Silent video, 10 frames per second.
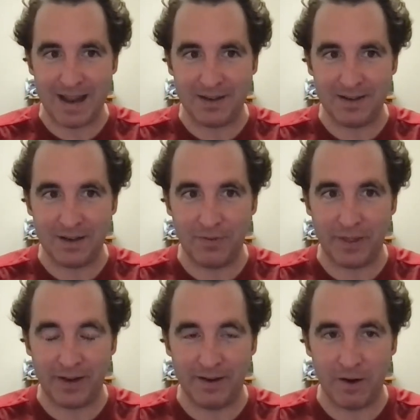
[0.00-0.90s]
And if
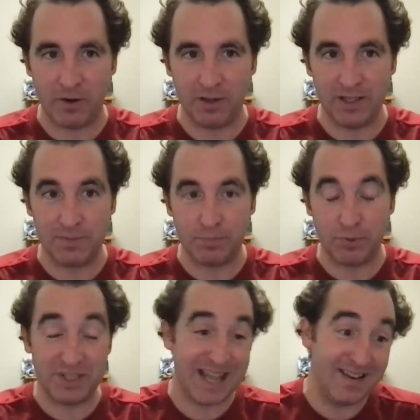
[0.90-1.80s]
they are at least
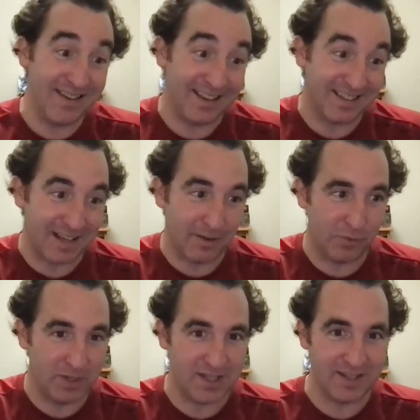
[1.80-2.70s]
pretending to give
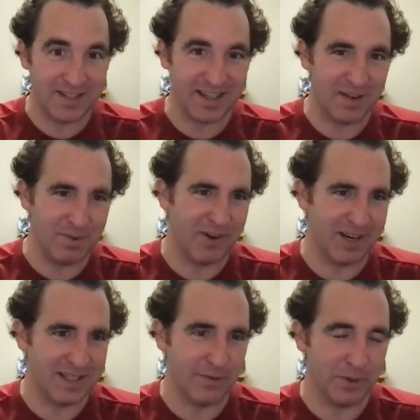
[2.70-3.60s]
reasons, it can be
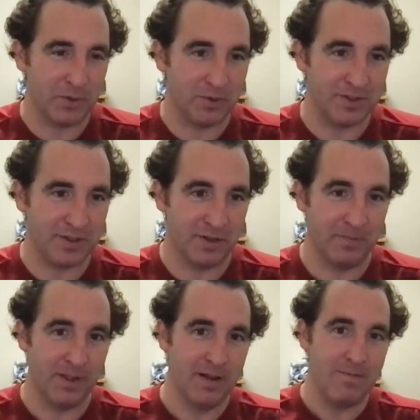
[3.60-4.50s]
very difficult to
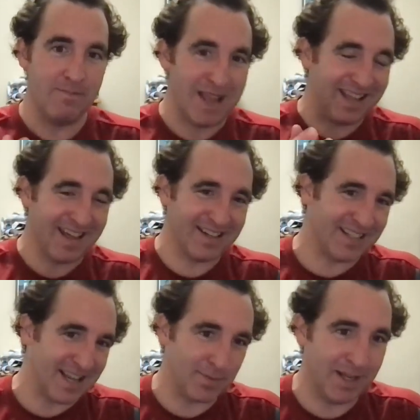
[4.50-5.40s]
make that
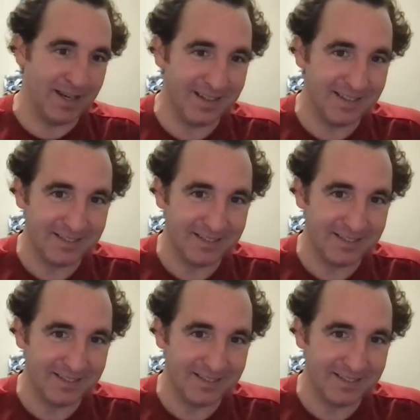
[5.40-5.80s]
assessment.